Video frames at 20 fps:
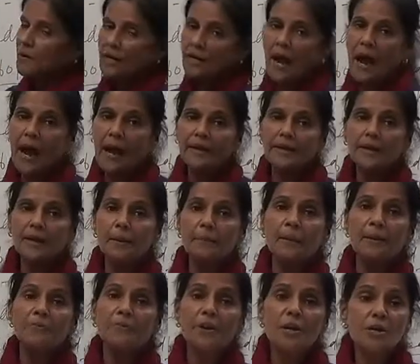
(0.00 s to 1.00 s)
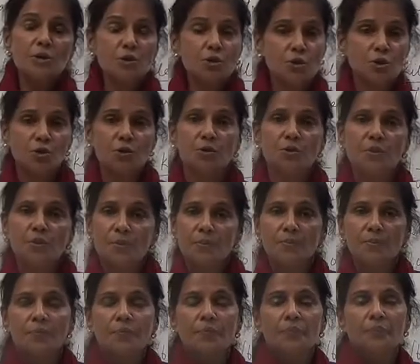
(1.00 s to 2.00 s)
Henry Beveridge.
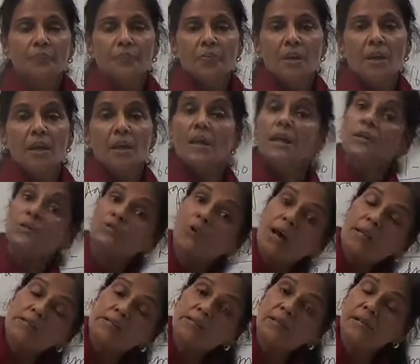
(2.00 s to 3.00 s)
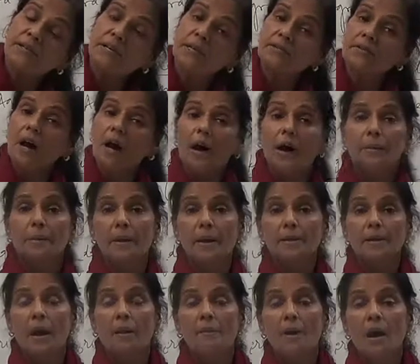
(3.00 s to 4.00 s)
He translated the Akbar
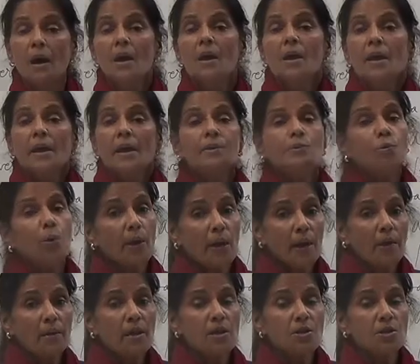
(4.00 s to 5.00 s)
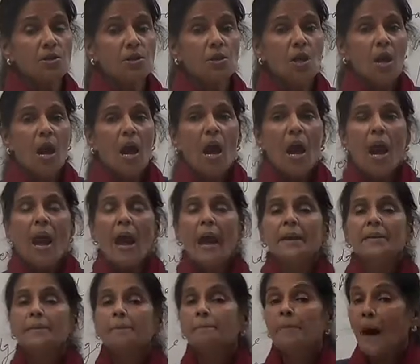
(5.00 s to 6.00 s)
Nama into English
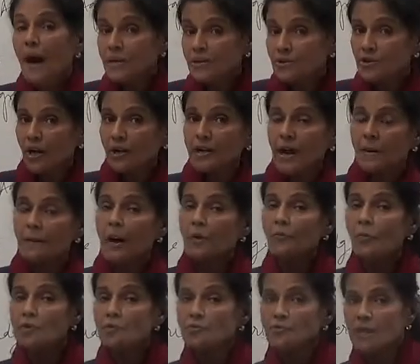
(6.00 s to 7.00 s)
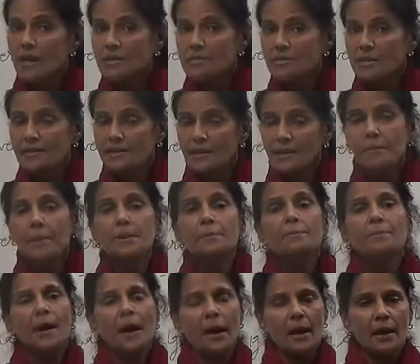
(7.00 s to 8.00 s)
and Badshah Nama was translated but
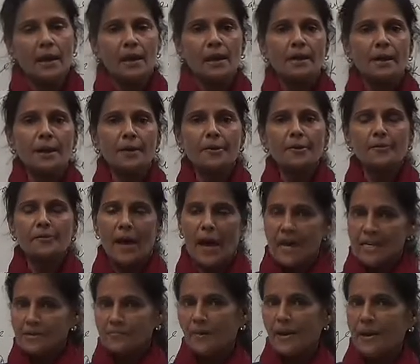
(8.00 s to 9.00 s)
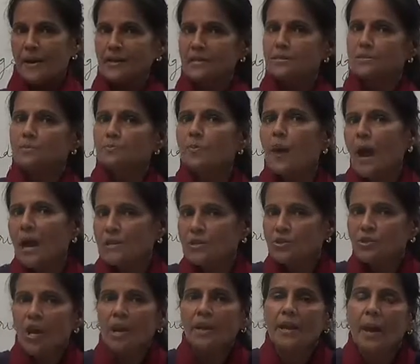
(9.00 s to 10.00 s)
uh, eh, as far as
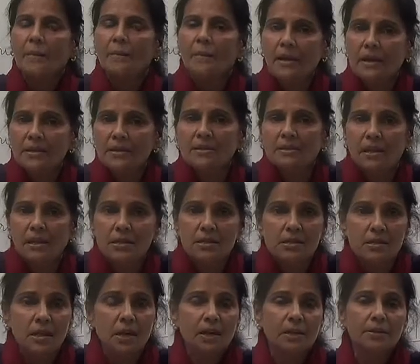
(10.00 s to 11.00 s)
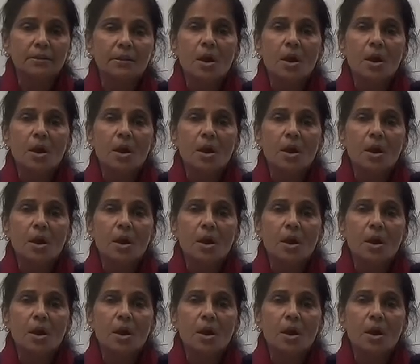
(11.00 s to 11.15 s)
Badshah Nama is concerned